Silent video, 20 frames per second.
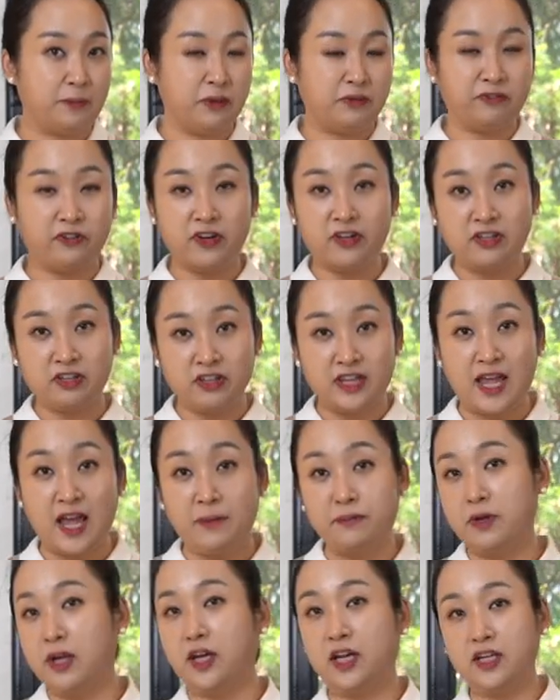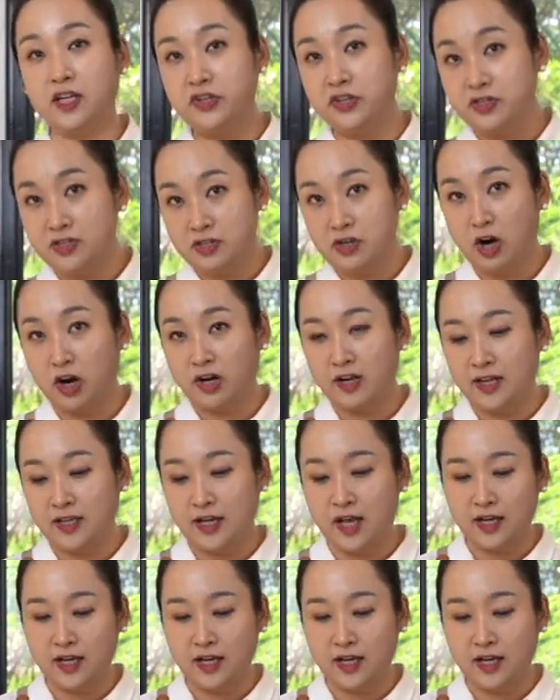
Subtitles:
But for today, I'm not gonna use garlic.